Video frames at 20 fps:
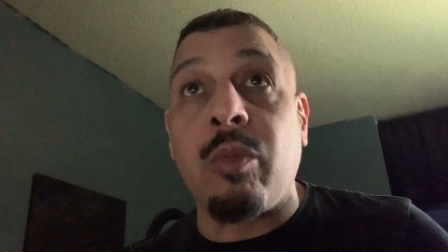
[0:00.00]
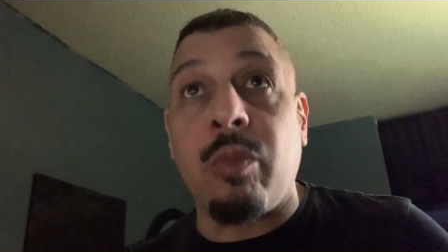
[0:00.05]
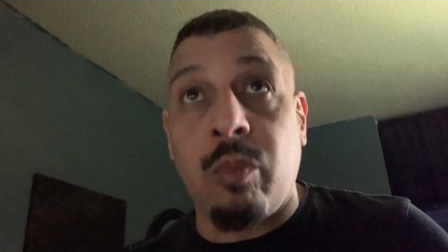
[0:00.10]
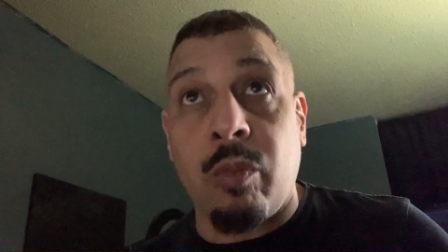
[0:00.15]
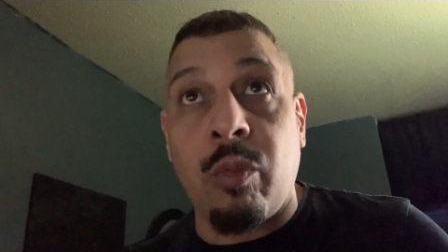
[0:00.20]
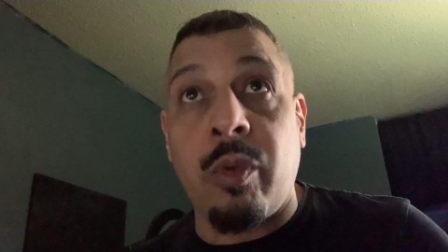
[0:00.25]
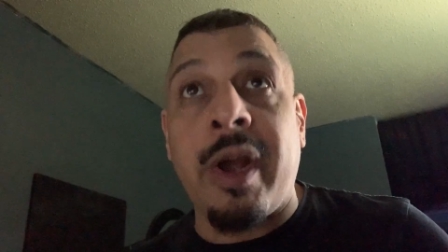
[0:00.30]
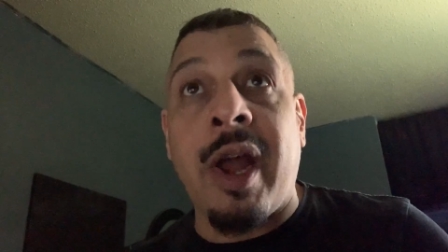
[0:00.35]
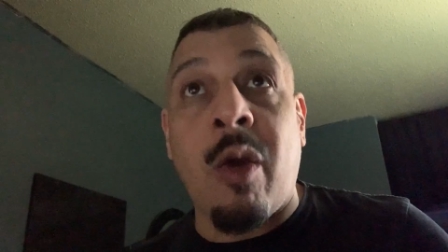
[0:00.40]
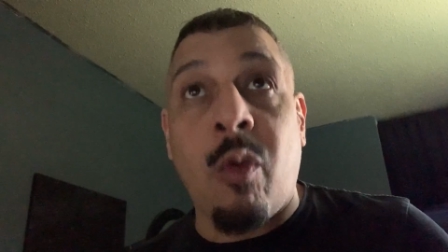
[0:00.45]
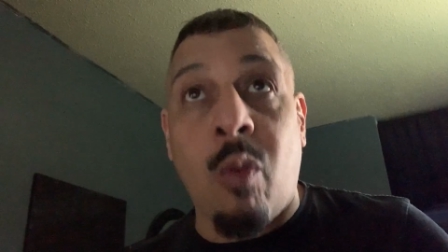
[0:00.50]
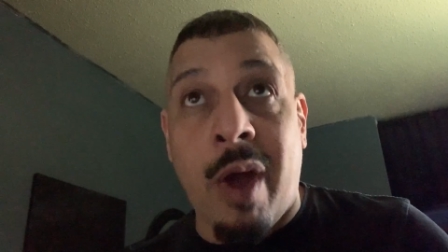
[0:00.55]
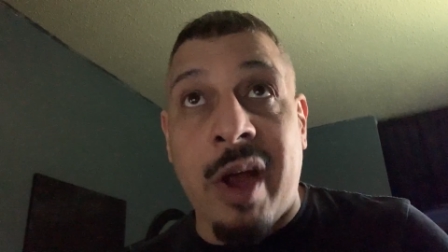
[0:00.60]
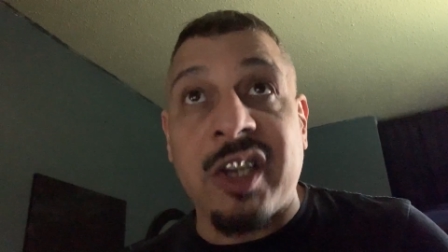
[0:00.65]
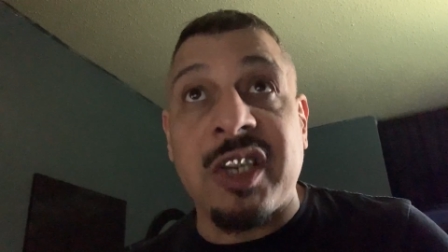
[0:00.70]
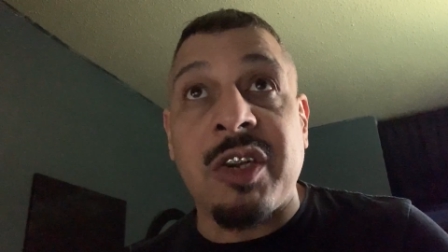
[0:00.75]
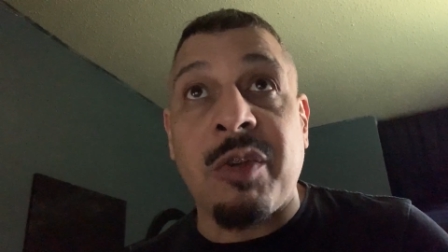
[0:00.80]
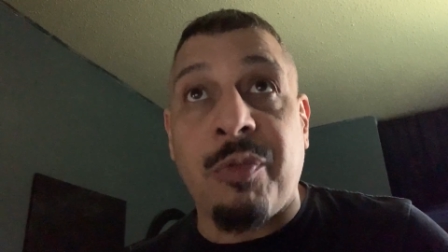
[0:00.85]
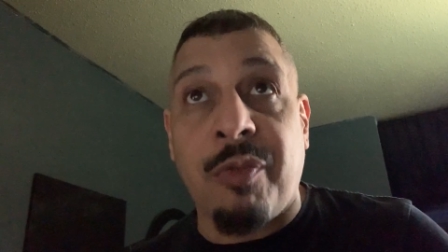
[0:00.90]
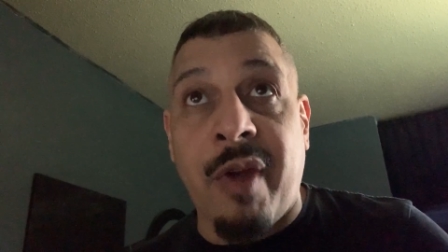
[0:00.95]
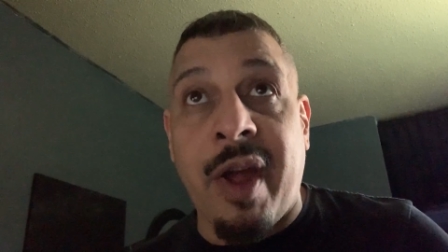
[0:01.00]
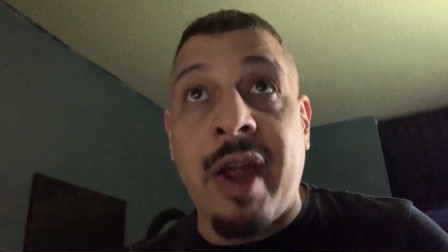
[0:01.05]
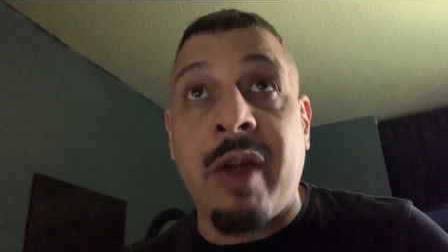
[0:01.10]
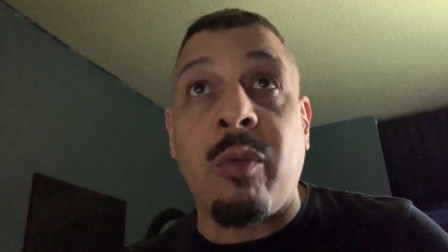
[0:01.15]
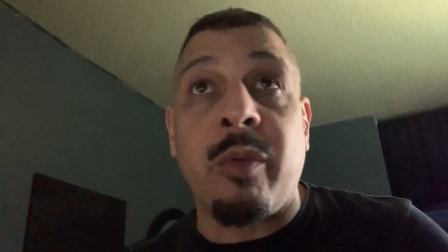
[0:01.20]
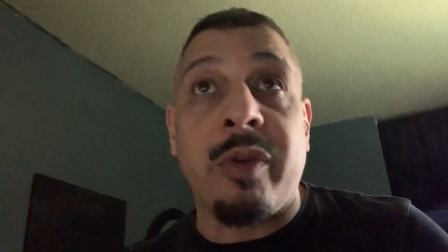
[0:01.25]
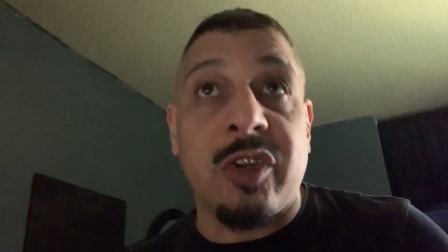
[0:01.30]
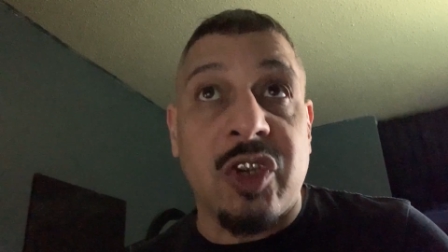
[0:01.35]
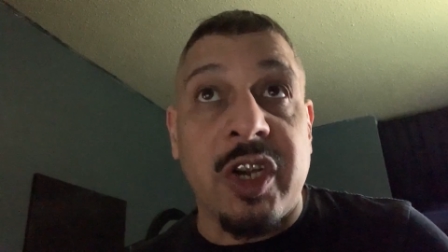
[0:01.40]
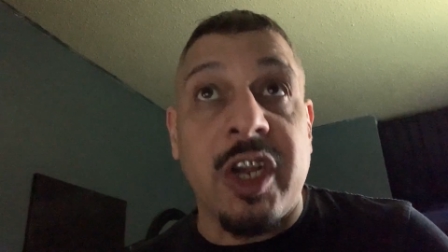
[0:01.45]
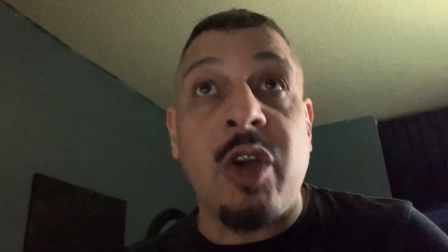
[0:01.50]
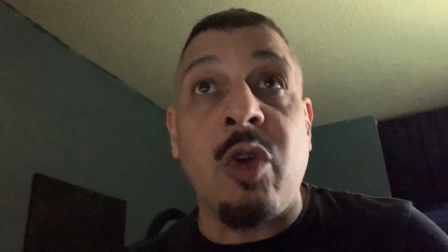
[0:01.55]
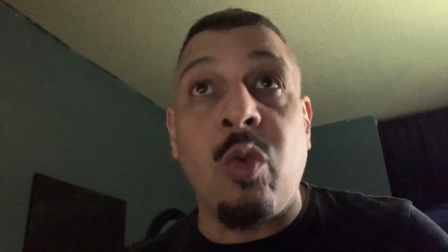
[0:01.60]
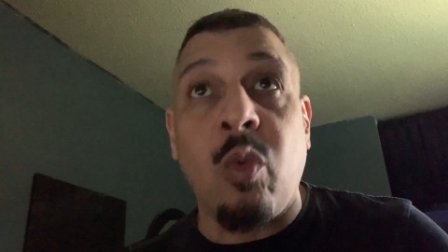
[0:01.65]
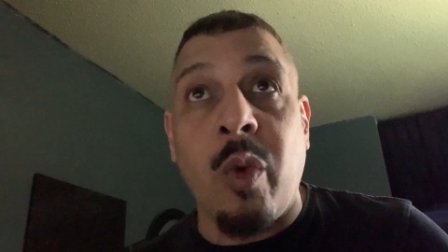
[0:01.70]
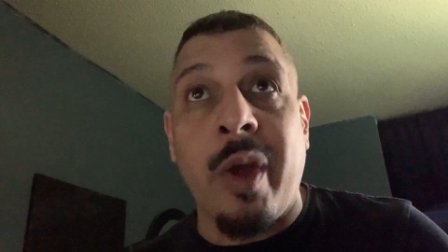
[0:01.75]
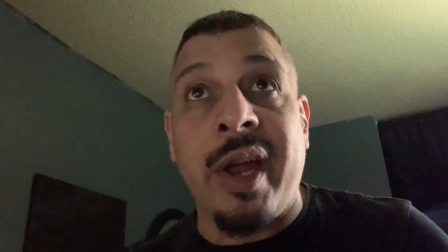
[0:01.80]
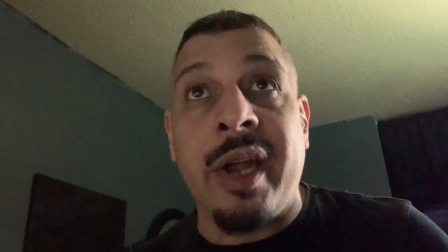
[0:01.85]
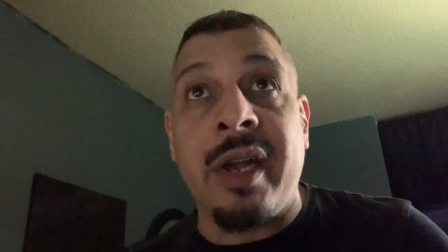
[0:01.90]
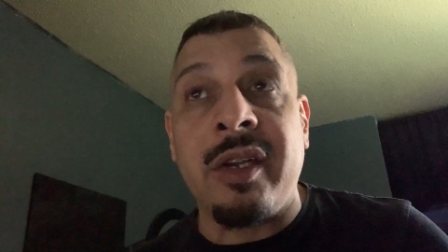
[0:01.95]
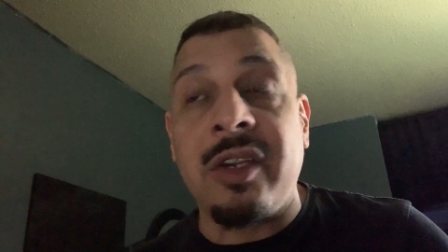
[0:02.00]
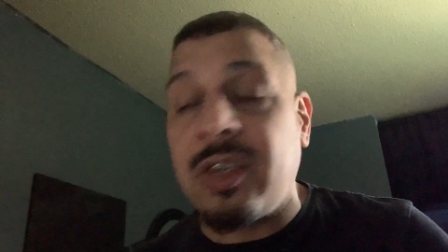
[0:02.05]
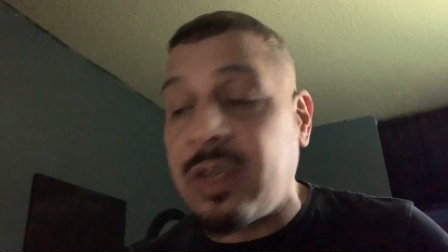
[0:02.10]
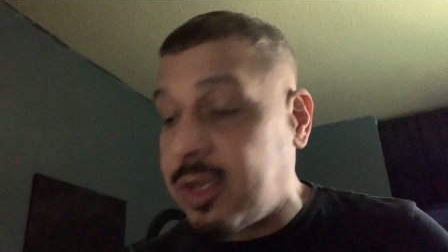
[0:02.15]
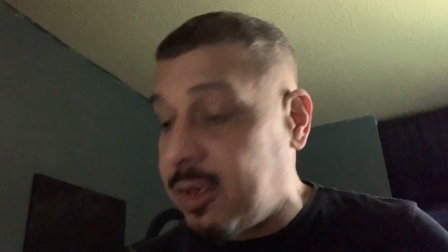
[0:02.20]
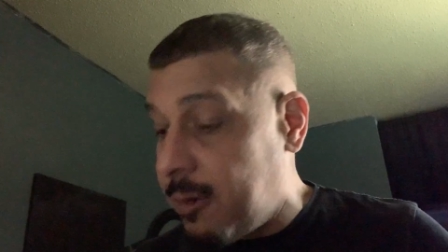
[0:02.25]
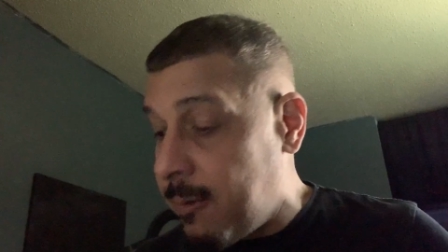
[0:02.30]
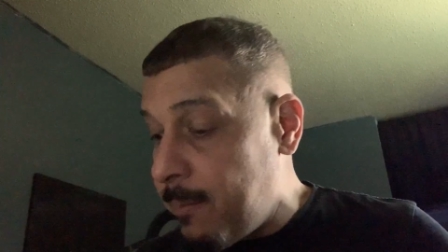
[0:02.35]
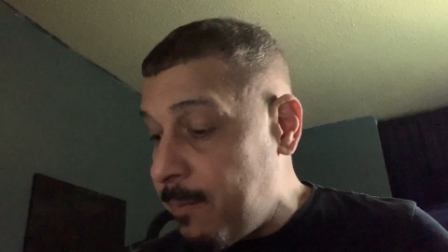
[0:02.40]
when I watch the fight, we'll see who wins.